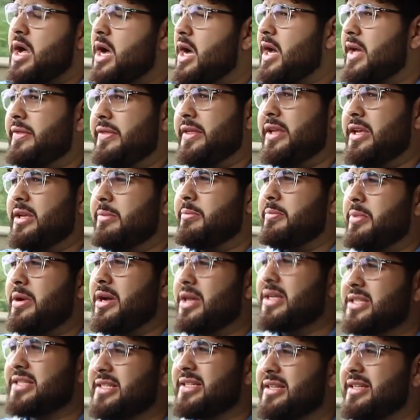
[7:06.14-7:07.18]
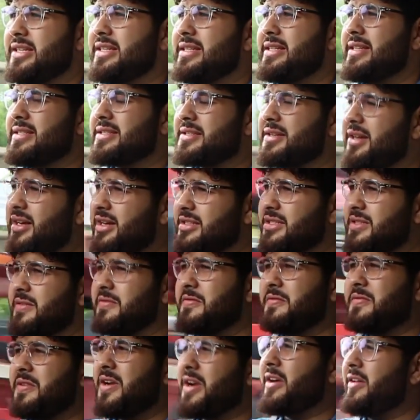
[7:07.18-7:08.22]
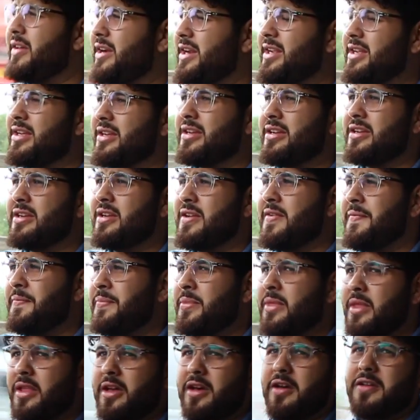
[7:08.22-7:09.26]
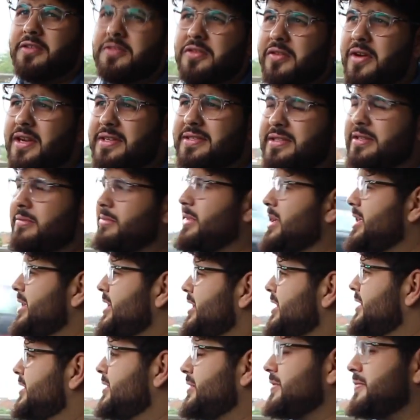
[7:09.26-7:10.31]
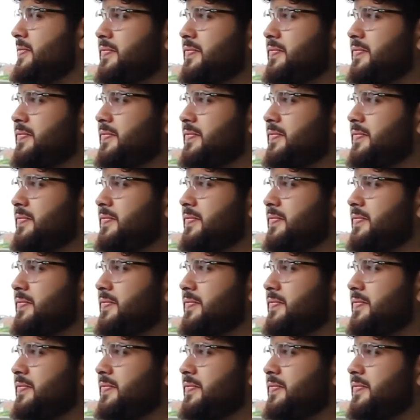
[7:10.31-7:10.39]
I think personally these cars are very underestimated.